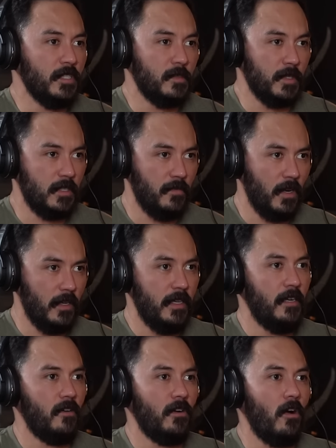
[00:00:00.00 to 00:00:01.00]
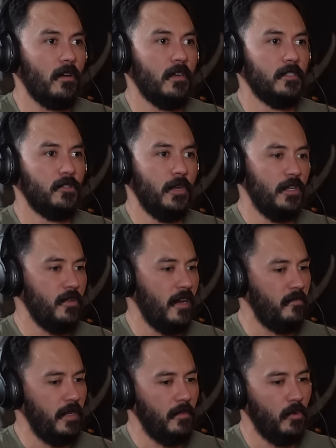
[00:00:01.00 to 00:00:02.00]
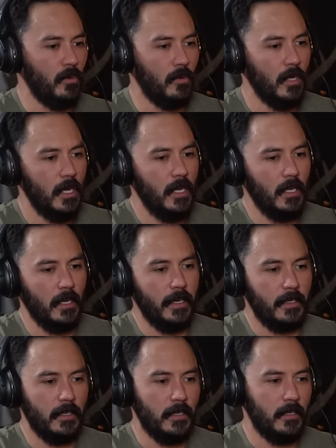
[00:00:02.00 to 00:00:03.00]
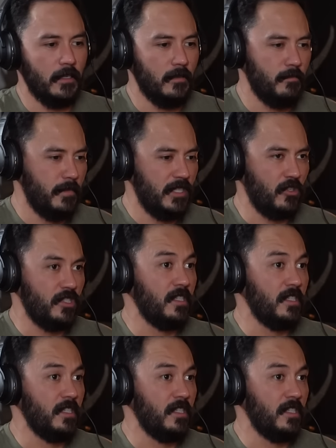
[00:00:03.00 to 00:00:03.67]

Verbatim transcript: but specifically here in our country, you have people like Mr.